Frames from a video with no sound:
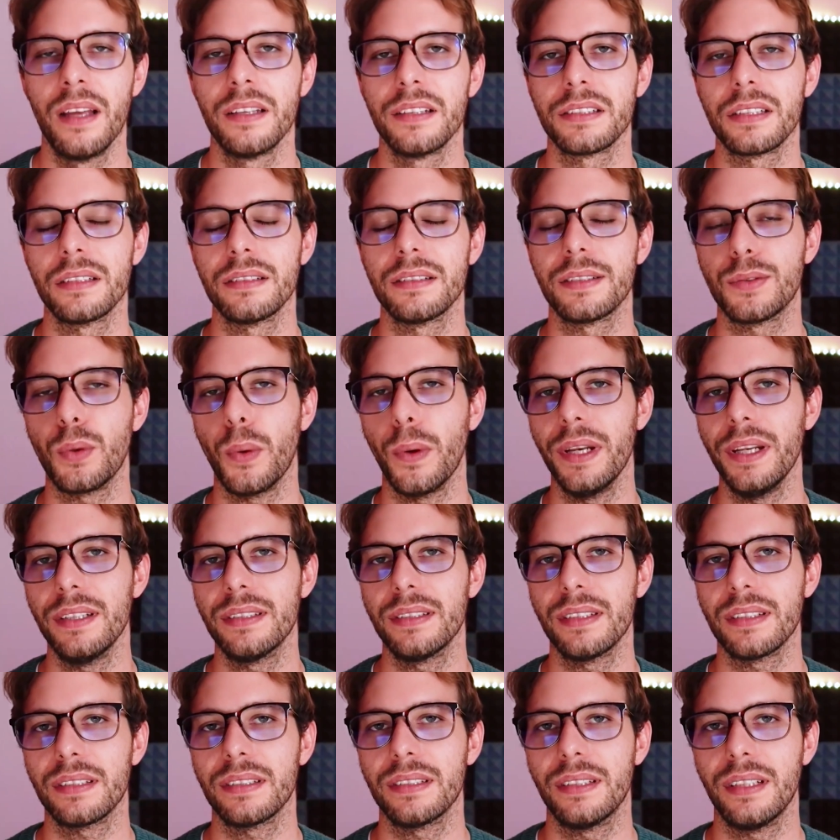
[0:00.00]
Since
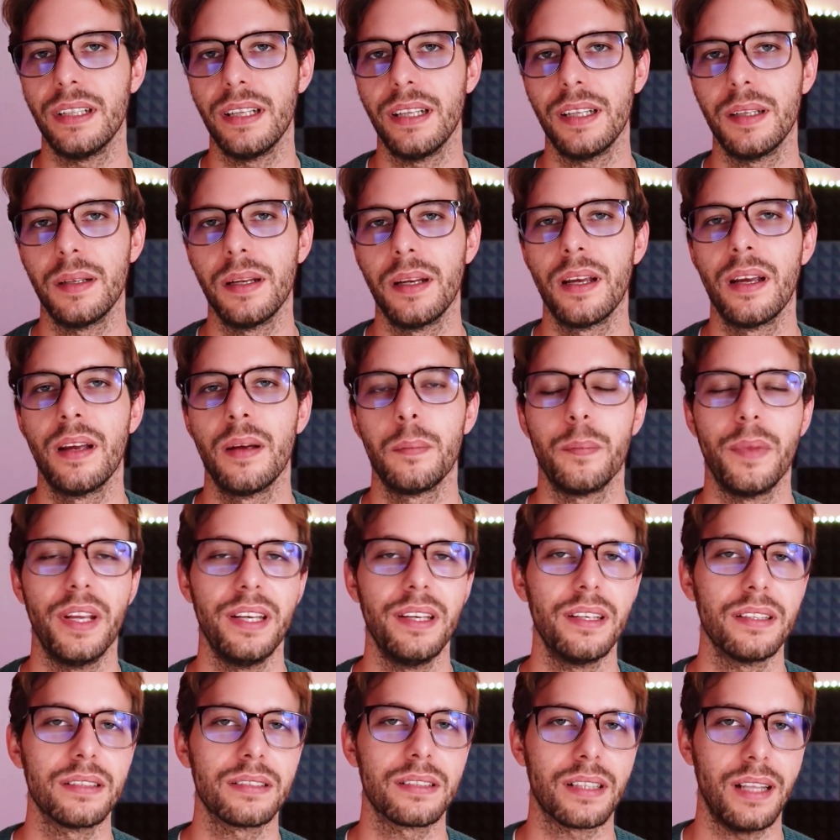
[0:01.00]
2016,
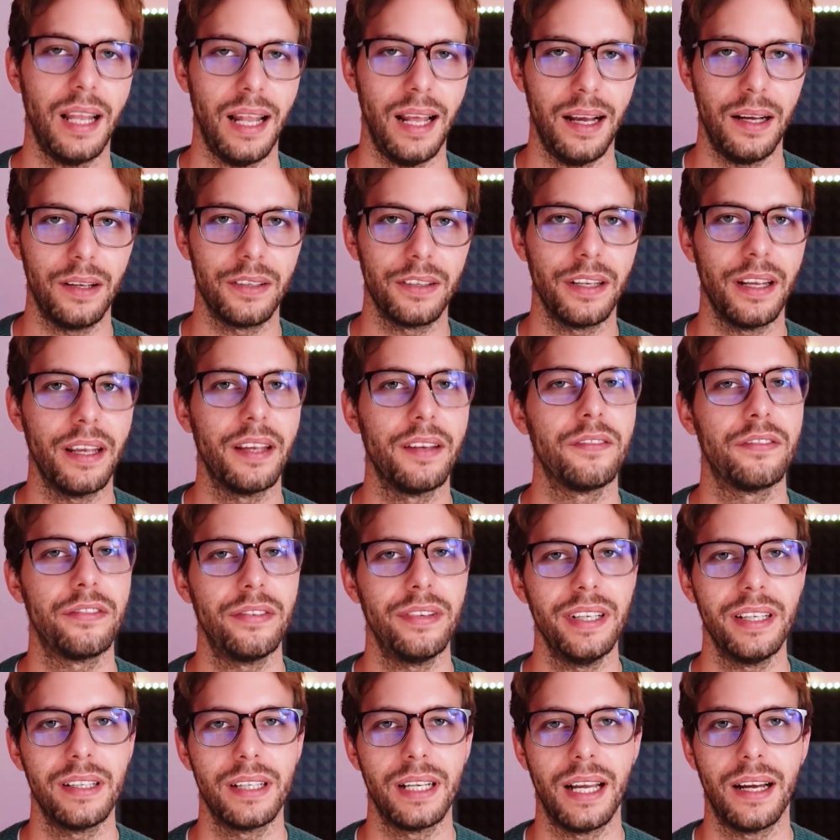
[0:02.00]
Mendix Cloud and
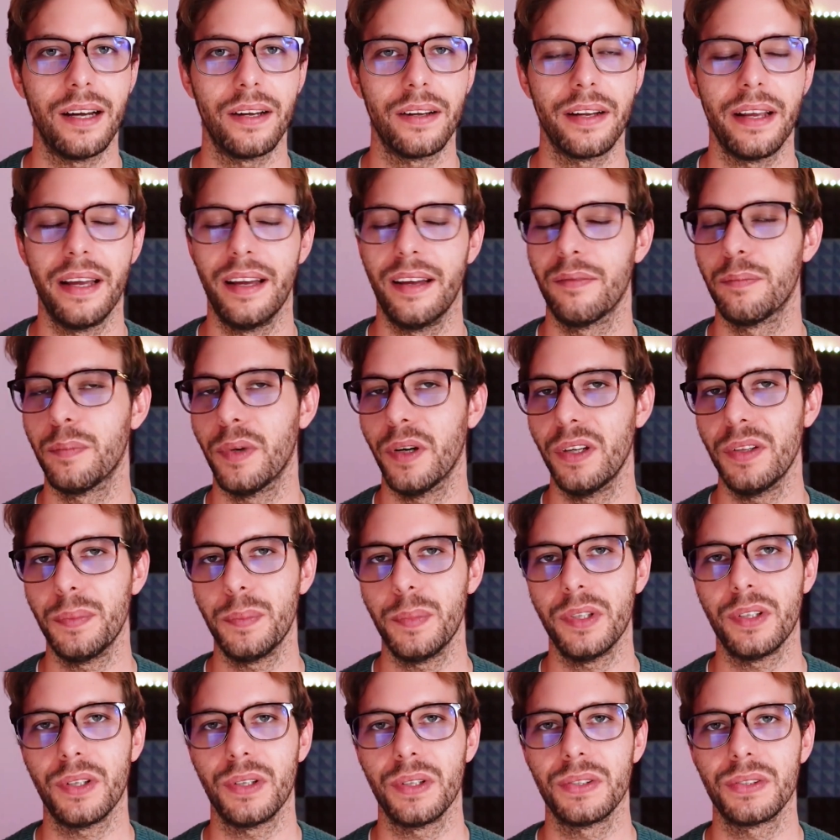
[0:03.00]
Free Cloud have both
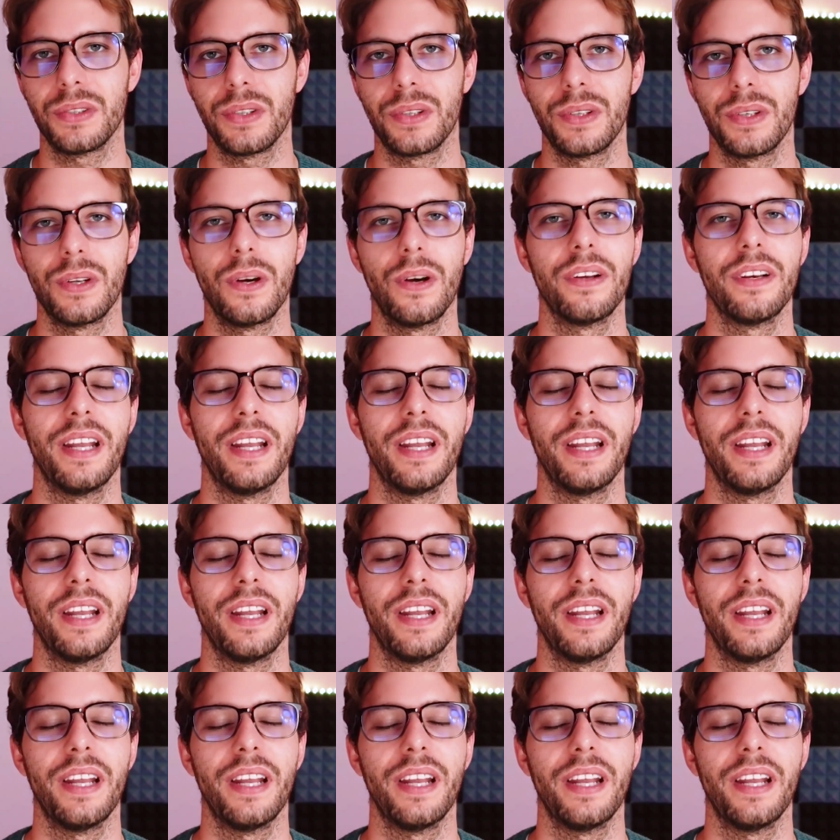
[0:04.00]
been hosted on